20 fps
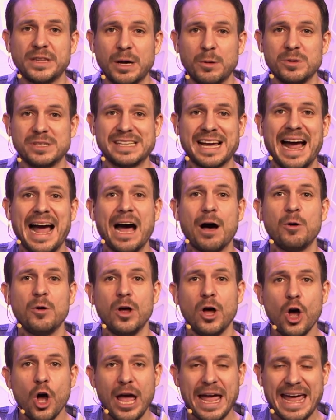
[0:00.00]
that was out
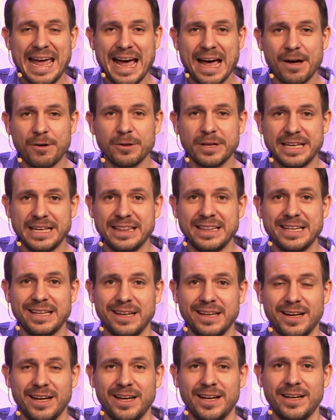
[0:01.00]
in
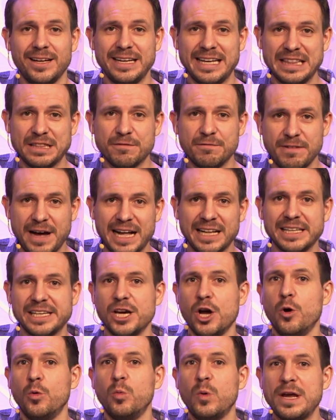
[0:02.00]
the
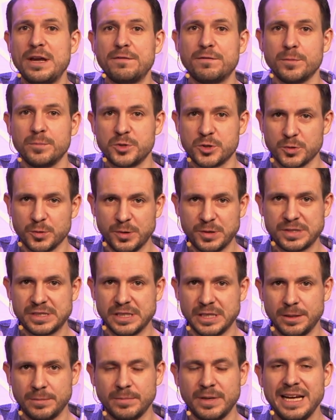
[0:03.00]
valley, away from
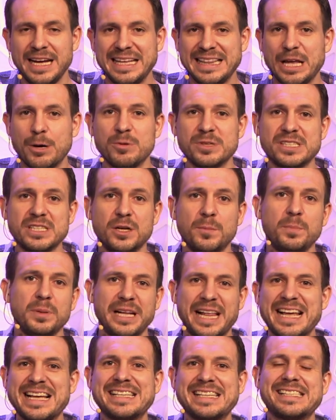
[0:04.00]
Jerusalem, that was in a
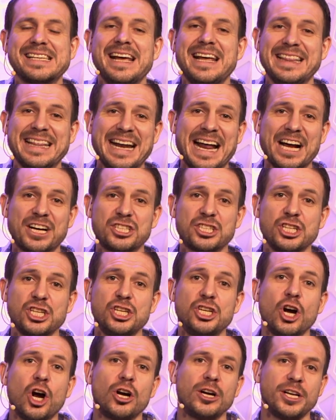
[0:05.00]
place that actually
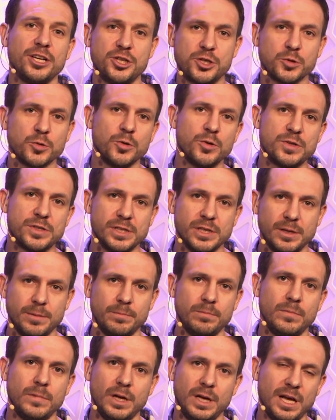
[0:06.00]
guarded
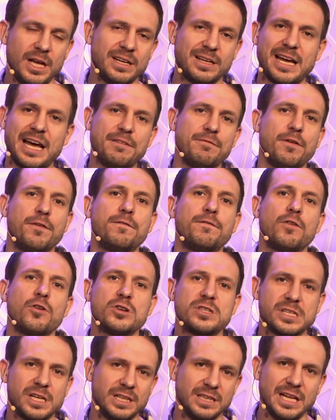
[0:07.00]
Jerusalem, kind of a
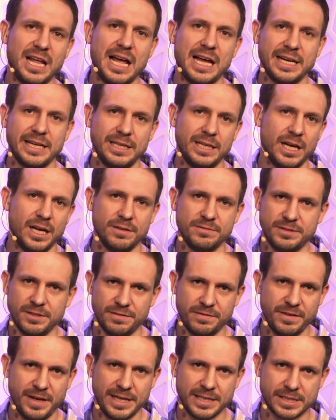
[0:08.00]
first line of
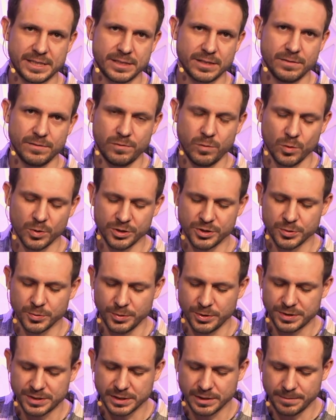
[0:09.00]
defense for
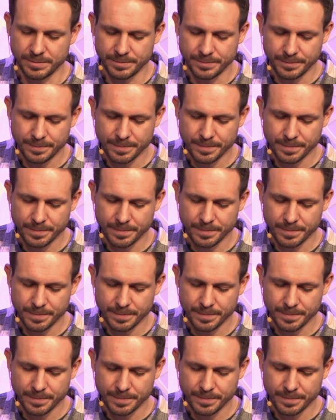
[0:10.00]
Jerusalem.